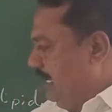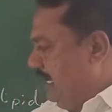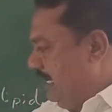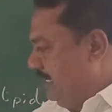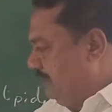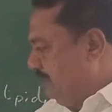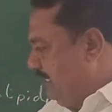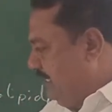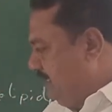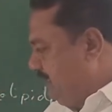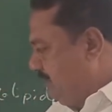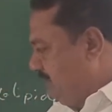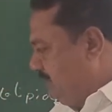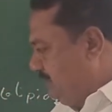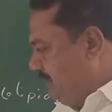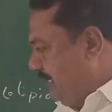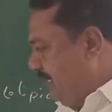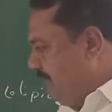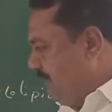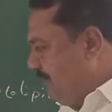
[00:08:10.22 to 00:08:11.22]
In
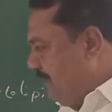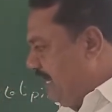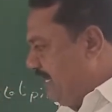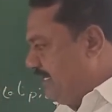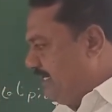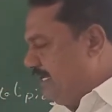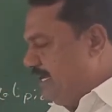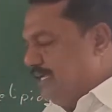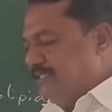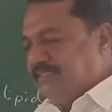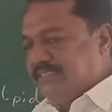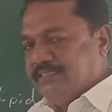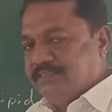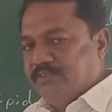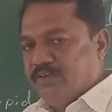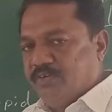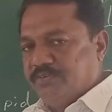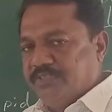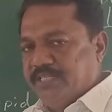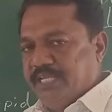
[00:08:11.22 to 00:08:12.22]
these three fatty
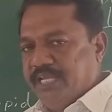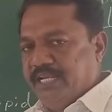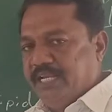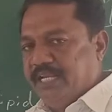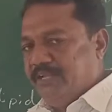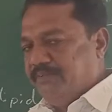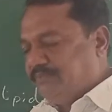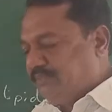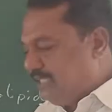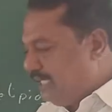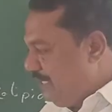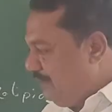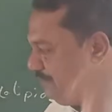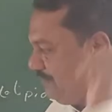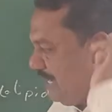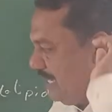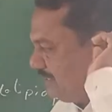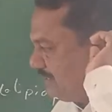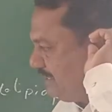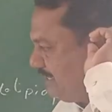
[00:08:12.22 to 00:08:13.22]
acids are there. These three
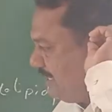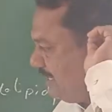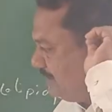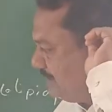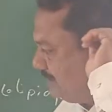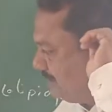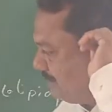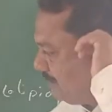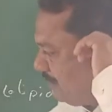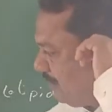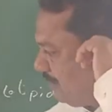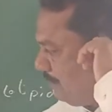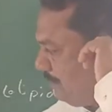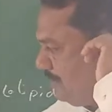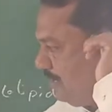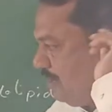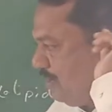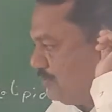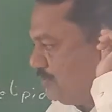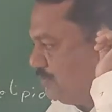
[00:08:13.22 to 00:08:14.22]
fatty acids are
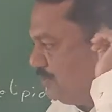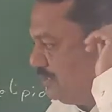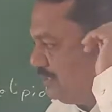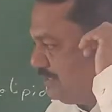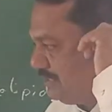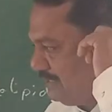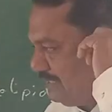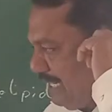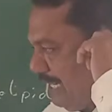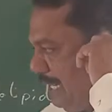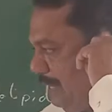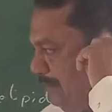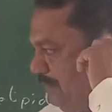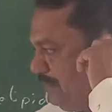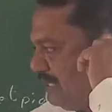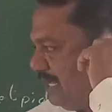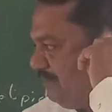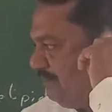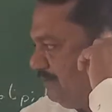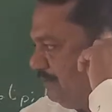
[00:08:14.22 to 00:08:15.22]
belong to the
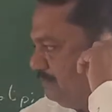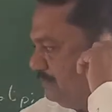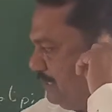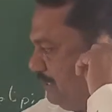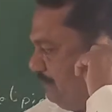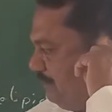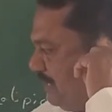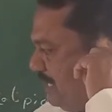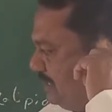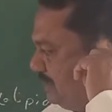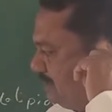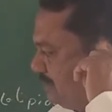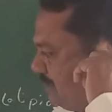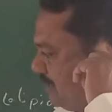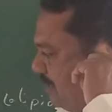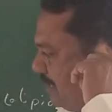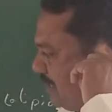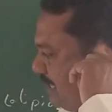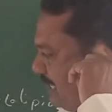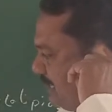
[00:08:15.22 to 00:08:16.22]
same type of three fats
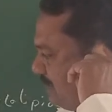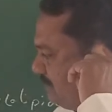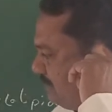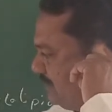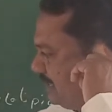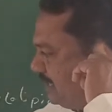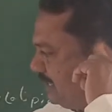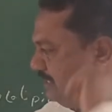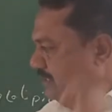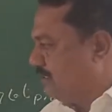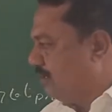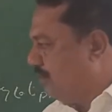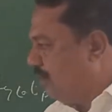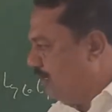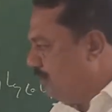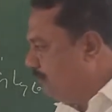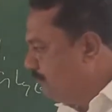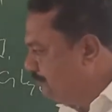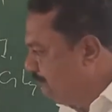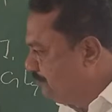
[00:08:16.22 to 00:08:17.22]
are attached to the
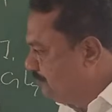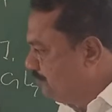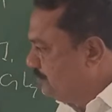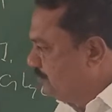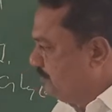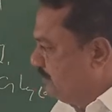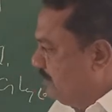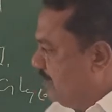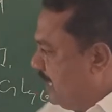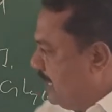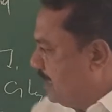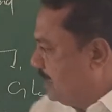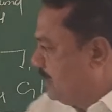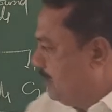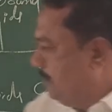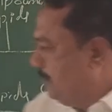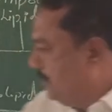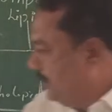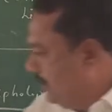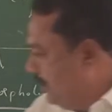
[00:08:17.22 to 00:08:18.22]
glycerol. They are
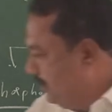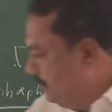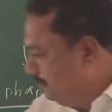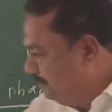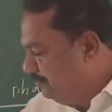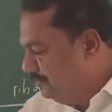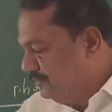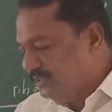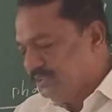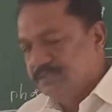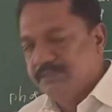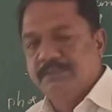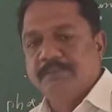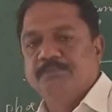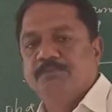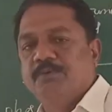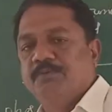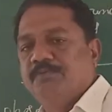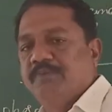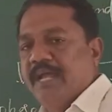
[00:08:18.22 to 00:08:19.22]
called the
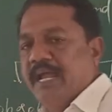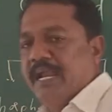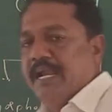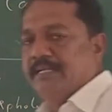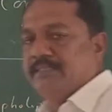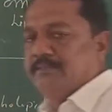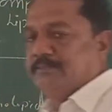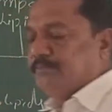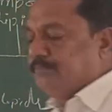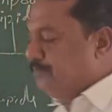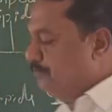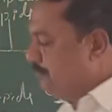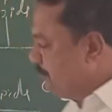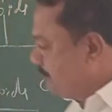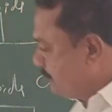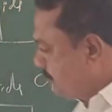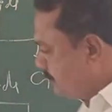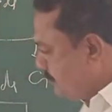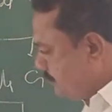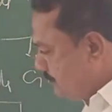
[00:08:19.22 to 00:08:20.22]
simple fats.
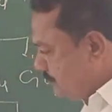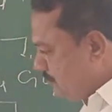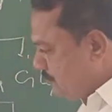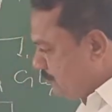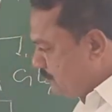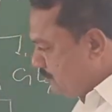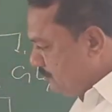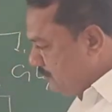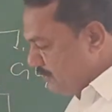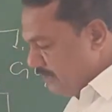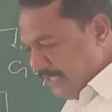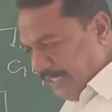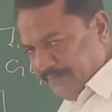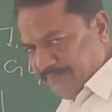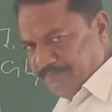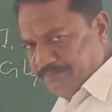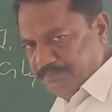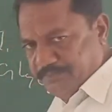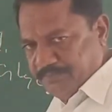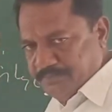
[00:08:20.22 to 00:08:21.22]
If